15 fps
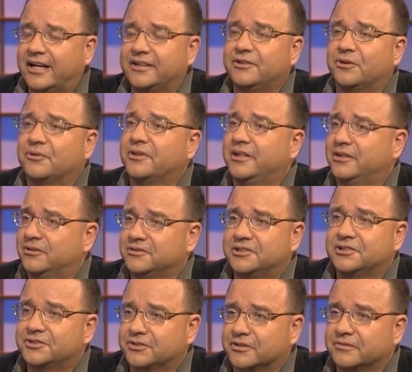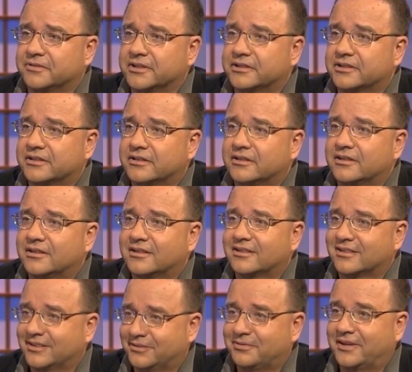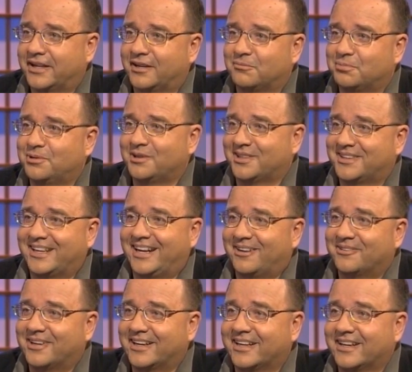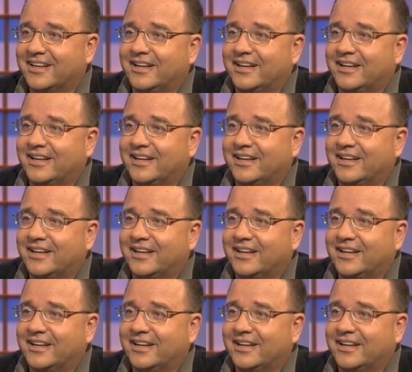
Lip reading: I know they don't deserve it, if I can put it that way.